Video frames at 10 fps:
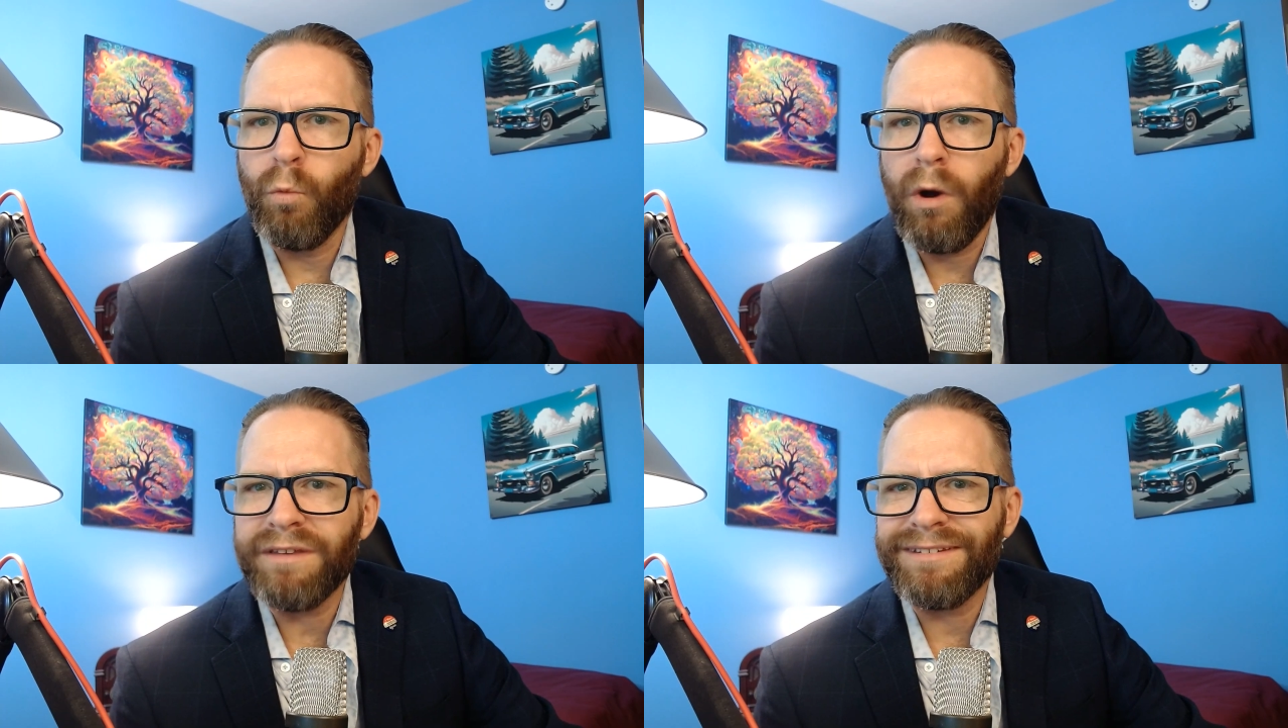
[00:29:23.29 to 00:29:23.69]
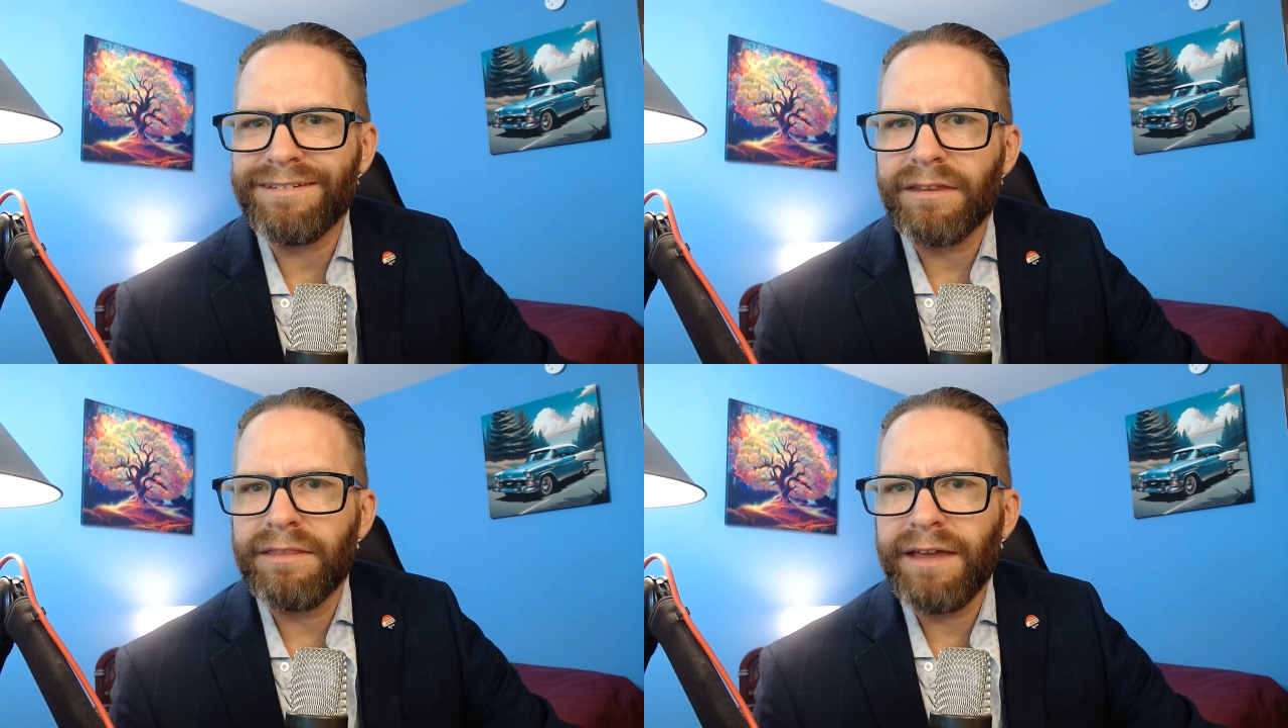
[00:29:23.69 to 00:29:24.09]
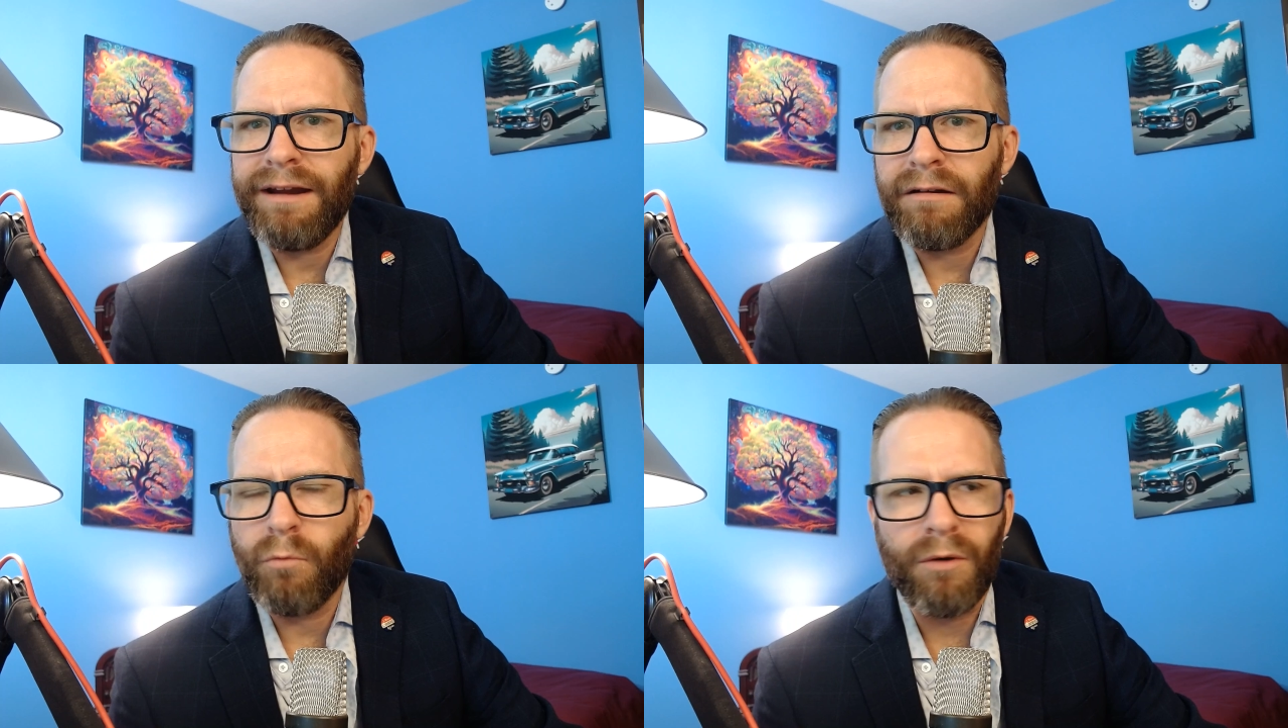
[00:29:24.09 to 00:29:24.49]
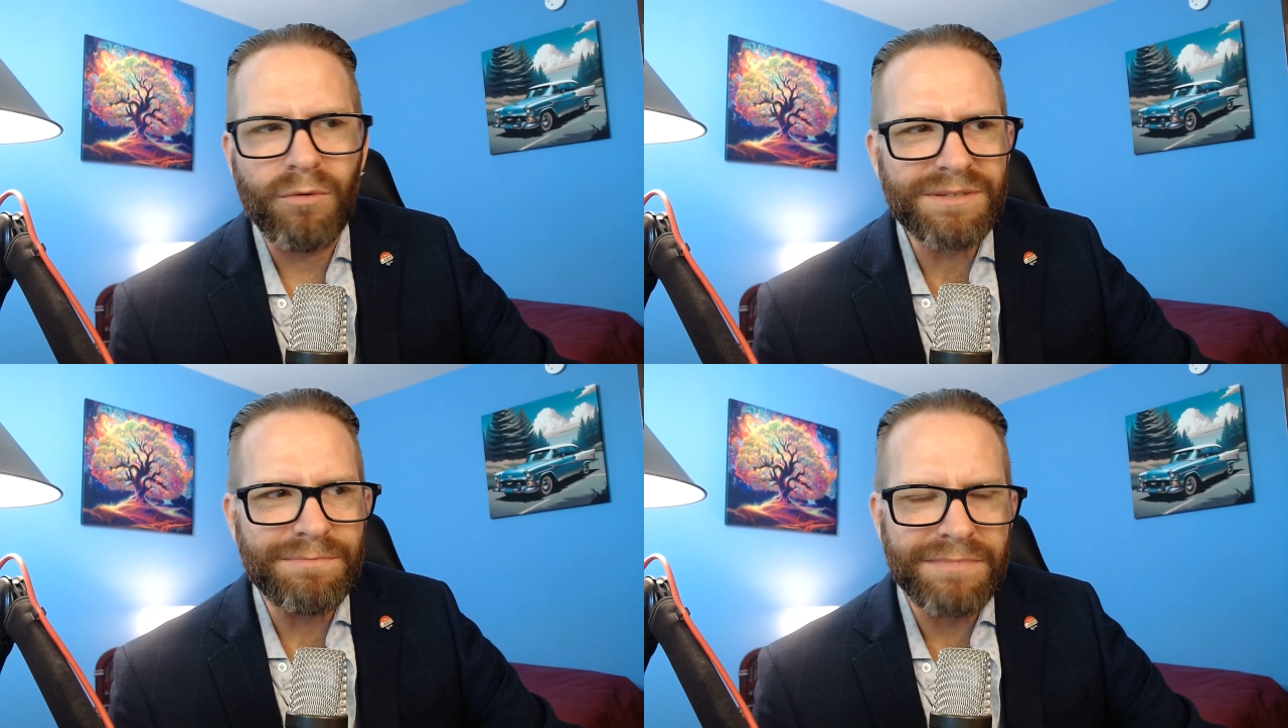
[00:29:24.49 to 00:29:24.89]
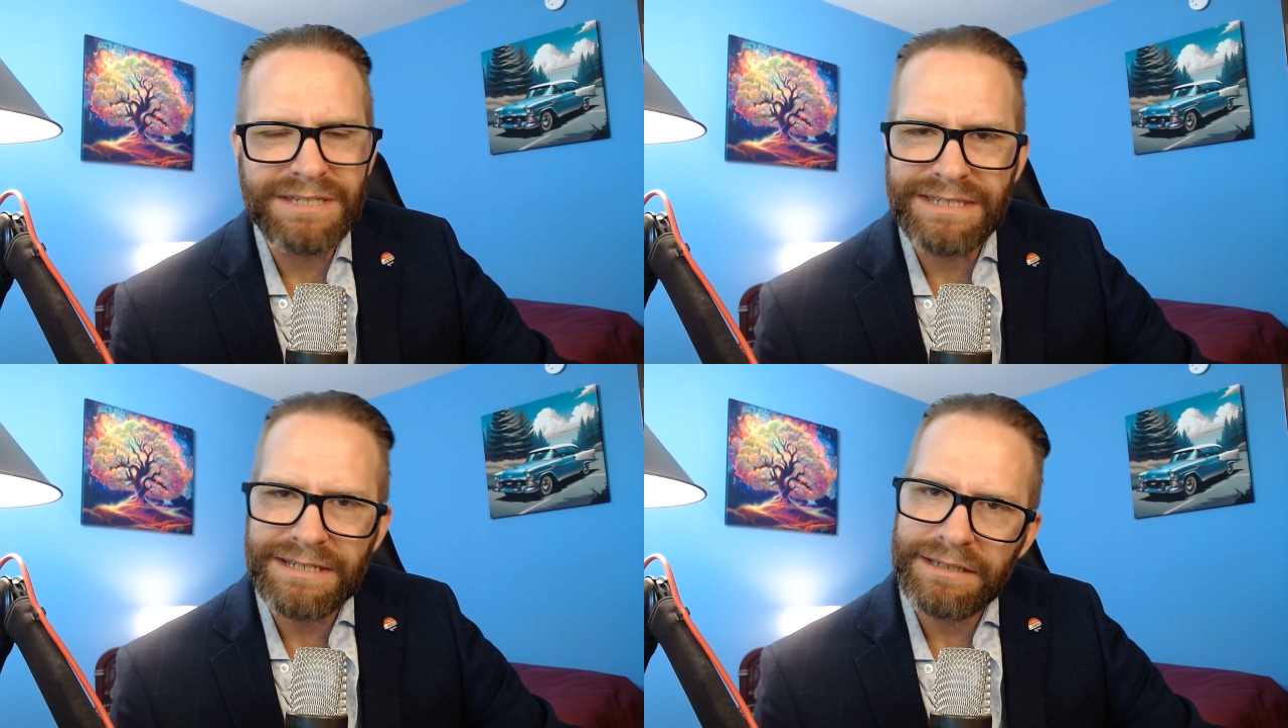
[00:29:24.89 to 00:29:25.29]
wasn't there. What was
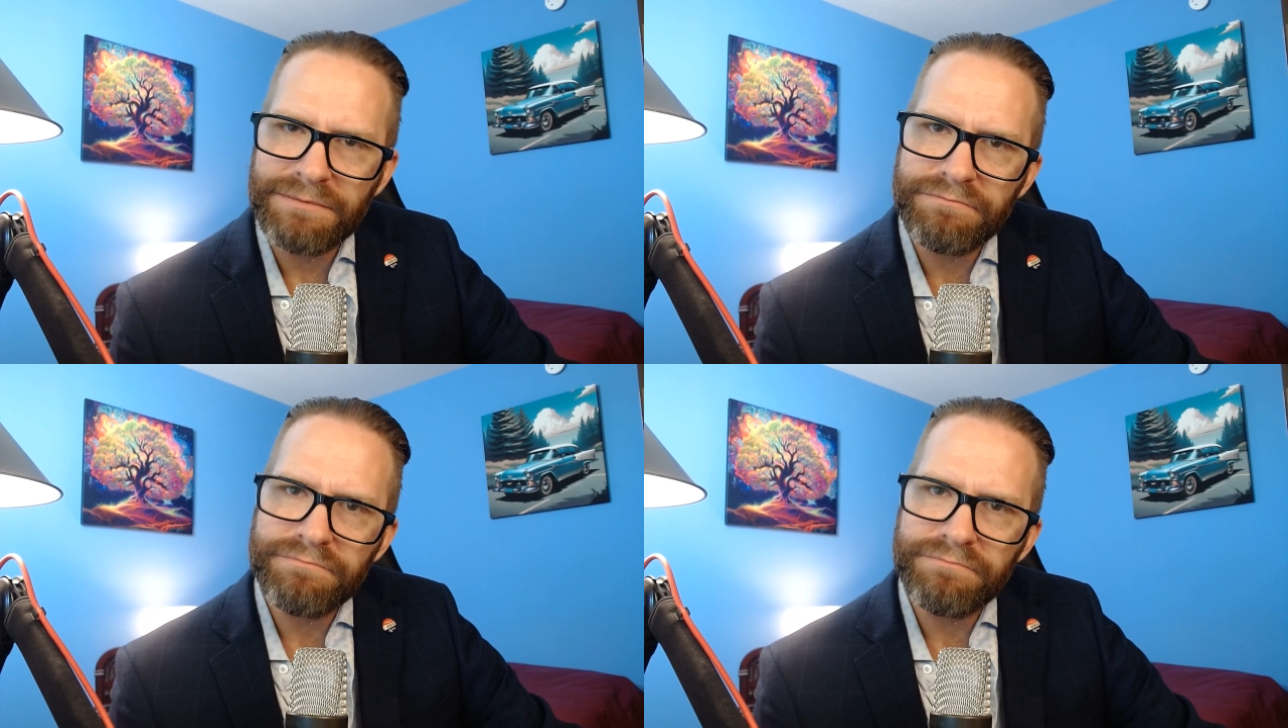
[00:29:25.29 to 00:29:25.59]
missing?